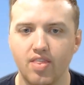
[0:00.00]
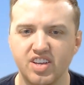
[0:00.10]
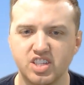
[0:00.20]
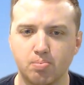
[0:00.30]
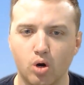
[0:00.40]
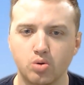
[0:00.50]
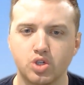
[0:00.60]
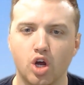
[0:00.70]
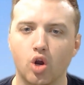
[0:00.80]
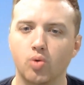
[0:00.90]
This approach
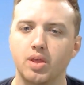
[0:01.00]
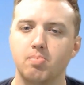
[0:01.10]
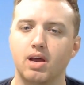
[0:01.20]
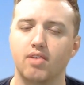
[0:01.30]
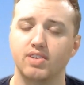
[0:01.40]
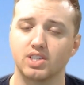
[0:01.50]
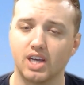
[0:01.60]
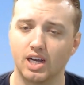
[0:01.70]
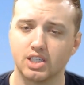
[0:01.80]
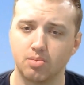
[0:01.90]
not only benefits
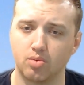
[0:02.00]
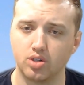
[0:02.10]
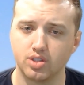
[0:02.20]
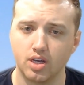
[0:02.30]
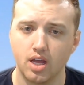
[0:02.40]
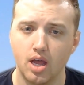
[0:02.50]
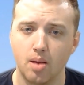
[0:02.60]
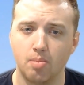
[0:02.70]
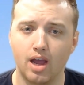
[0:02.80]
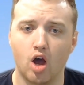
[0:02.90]
customers
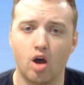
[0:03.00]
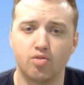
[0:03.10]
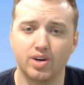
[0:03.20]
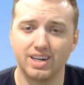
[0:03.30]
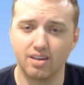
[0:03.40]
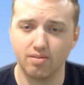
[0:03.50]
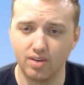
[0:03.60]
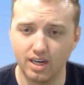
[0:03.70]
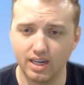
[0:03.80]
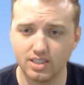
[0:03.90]
by offering
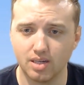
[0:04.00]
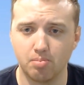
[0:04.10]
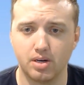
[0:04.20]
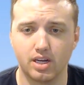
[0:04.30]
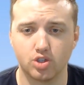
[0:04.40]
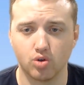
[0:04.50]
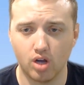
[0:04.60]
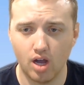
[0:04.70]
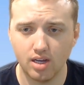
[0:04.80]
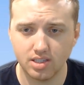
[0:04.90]
convenience and potential
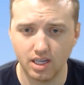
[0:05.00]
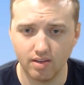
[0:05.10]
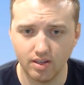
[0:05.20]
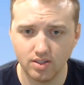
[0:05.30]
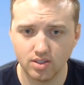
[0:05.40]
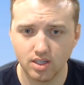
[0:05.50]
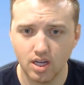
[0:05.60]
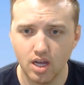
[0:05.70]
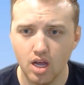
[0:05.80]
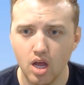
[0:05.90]
cost savings,
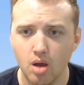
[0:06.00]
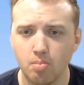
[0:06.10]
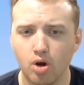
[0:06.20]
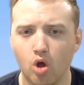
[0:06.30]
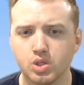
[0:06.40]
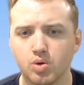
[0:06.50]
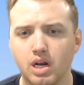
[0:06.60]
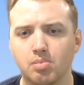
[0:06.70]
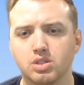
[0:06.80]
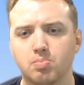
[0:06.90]
but also
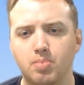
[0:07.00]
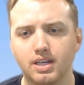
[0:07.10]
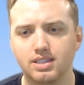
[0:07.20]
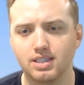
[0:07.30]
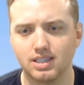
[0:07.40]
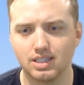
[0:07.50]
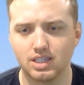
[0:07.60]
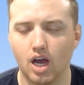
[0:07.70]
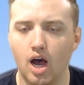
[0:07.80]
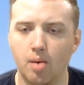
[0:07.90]
enables businesses
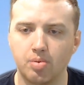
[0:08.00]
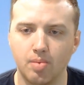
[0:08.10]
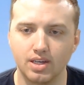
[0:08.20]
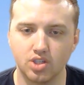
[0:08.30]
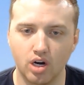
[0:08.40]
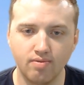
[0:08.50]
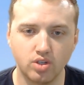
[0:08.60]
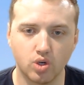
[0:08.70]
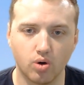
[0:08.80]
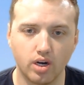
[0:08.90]
to optimize their
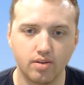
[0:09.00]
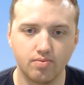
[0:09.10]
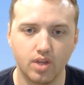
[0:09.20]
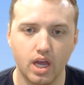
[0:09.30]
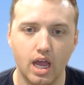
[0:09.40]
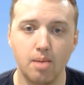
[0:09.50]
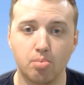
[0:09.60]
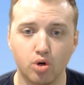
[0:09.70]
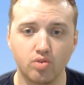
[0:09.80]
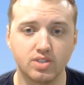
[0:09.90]
inventory,
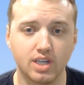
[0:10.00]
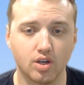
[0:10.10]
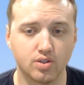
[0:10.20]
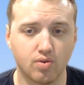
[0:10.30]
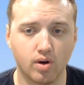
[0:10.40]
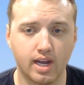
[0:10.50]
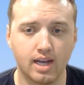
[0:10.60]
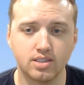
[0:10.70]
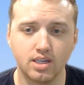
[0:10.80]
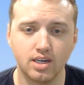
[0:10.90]
improve sales
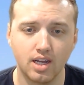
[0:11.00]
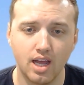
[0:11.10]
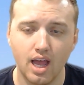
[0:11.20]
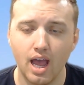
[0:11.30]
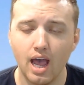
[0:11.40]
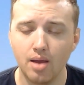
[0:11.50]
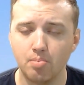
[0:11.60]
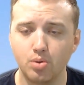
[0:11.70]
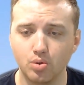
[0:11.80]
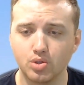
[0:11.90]
forecasting,
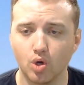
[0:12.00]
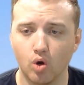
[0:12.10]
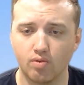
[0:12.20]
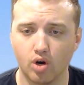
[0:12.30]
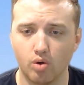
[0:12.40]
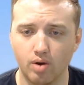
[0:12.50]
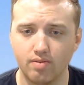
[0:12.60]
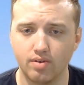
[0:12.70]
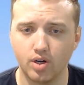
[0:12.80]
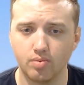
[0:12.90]
and boost overall
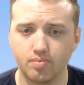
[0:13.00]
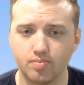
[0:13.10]
revenue.